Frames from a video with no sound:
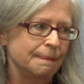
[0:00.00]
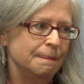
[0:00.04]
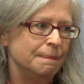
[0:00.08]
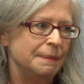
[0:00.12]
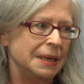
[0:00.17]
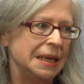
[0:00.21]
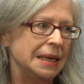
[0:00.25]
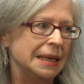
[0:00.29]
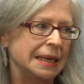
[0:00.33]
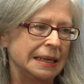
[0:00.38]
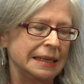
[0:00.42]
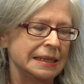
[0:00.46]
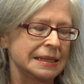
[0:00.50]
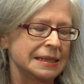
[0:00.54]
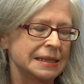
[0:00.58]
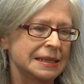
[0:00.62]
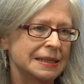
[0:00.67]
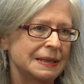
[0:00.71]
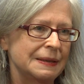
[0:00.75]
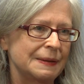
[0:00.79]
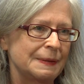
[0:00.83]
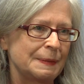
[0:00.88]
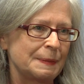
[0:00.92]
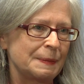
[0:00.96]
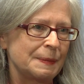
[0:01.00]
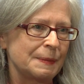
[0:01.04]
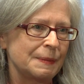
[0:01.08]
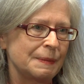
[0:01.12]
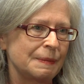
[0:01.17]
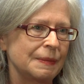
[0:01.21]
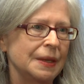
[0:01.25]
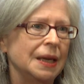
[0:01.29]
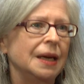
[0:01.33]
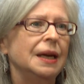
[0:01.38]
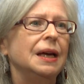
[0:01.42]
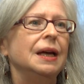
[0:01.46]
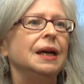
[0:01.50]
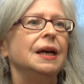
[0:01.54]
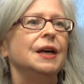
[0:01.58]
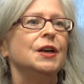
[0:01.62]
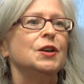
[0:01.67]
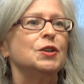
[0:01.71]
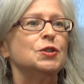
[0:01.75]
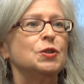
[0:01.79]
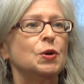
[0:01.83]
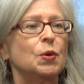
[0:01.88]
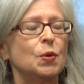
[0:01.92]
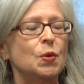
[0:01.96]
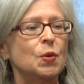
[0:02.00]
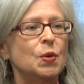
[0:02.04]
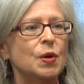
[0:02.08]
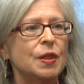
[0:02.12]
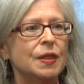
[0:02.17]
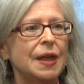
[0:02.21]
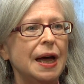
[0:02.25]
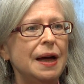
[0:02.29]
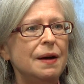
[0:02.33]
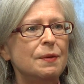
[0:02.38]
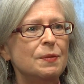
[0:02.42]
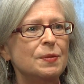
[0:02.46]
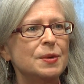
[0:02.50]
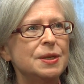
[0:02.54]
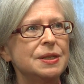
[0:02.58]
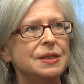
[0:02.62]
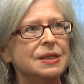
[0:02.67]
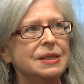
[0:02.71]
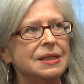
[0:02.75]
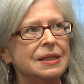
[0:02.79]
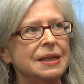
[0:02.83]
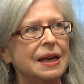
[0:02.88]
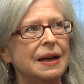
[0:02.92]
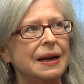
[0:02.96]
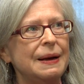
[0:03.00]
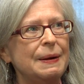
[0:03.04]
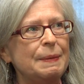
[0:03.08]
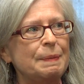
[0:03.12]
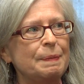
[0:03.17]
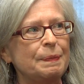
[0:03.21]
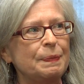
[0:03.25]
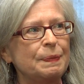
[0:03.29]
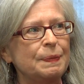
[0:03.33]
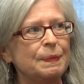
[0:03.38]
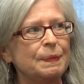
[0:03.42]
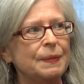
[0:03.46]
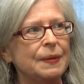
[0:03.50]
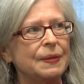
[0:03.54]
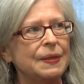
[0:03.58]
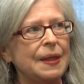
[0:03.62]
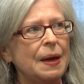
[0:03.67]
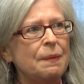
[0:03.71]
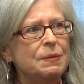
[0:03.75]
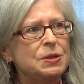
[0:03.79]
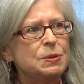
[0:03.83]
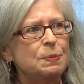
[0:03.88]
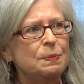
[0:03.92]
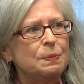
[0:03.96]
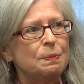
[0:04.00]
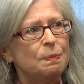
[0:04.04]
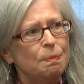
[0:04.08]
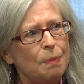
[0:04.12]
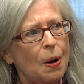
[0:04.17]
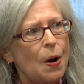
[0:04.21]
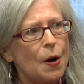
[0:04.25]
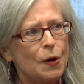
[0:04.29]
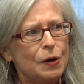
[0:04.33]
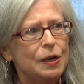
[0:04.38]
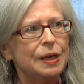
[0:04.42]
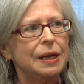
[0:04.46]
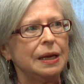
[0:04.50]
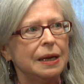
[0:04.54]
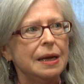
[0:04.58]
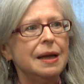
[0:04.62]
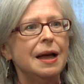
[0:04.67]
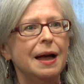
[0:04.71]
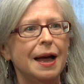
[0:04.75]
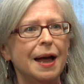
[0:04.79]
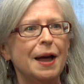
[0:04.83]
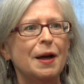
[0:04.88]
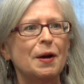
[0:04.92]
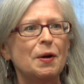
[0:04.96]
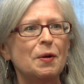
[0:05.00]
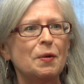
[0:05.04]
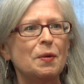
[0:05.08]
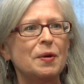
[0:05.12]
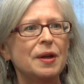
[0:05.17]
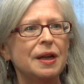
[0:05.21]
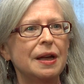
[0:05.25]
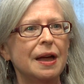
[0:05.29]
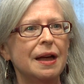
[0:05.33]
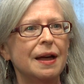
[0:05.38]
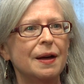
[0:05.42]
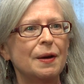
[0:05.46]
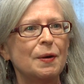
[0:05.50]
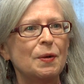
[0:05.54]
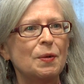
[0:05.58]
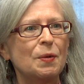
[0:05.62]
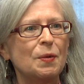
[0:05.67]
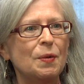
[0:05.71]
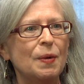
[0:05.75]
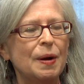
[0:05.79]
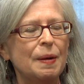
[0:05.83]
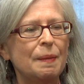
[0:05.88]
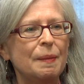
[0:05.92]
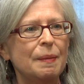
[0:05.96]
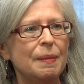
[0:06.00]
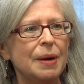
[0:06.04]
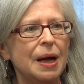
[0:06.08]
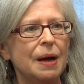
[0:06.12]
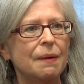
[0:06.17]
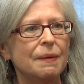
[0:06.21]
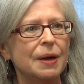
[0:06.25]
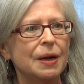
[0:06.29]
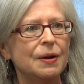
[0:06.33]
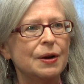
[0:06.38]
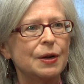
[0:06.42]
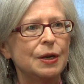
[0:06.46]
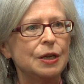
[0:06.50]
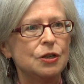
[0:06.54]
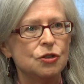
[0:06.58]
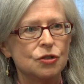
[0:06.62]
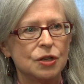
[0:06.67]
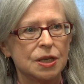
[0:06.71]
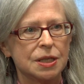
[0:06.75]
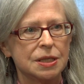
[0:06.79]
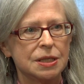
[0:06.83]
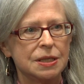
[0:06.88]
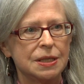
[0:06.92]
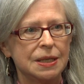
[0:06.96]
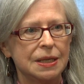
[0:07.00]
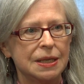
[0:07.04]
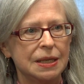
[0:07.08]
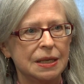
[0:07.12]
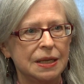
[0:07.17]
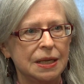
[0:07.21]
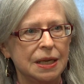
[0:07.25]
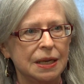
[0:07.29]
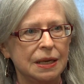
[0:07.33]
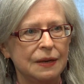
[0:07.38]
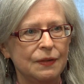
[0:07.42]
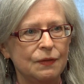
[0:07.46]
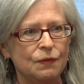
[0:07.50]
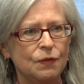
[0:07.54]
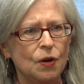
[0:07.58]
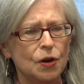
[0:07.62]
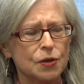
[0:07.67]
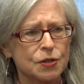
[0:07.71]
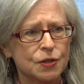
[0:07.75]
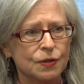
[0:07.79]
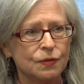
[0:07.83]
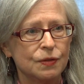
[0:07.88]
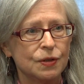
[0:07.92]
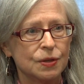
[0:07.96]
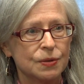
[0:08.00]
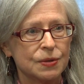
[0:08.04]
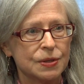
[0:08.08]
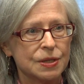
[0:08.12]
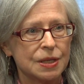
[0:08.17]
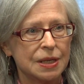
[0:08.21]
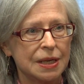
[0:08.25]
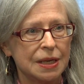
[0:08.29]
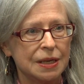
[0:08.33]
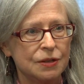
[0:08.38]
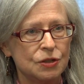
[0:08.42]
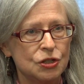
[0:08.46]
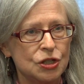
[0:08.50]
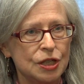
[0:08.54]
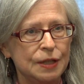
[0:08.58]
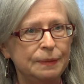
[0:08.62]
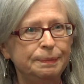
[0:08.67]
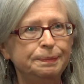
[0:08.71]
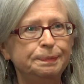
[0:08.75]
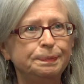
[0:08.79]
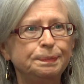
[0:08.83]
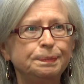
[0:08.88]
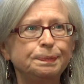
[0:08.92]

beings. So that was um, that was partly how how um, how I got interested in, in fossil fuels and energy.